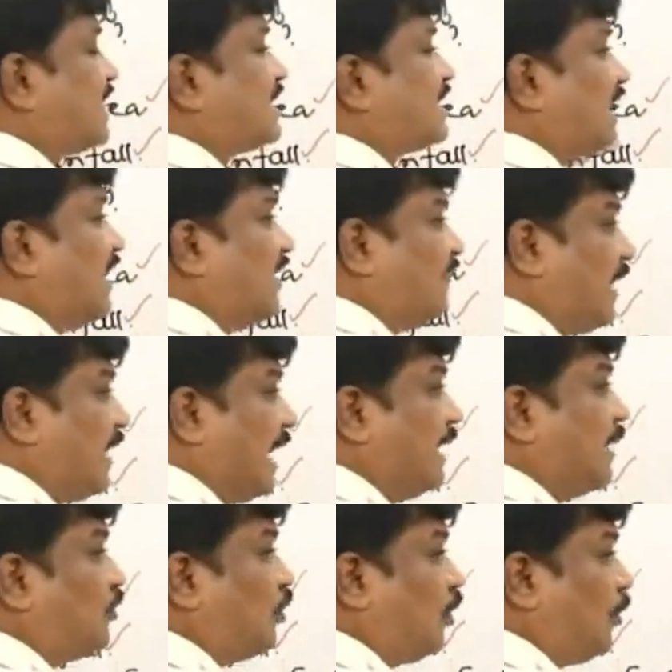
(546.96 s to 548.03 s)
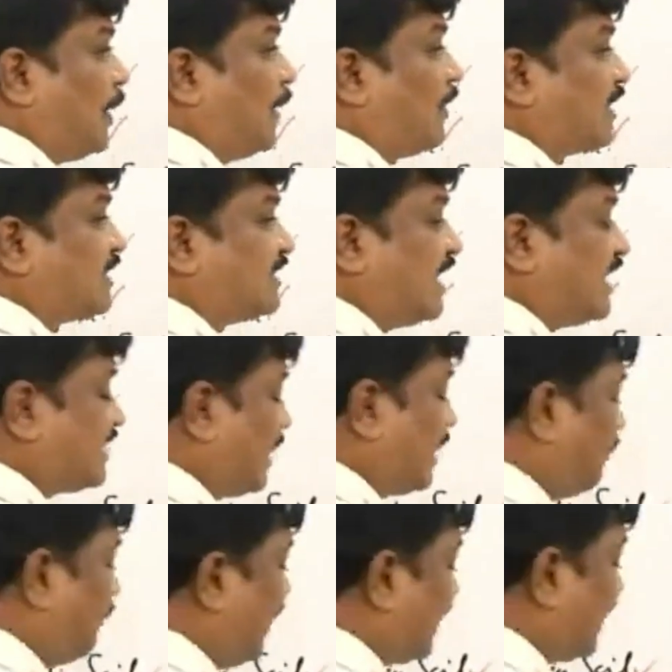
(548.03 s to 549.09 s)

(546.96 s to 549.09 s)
of hydropower station based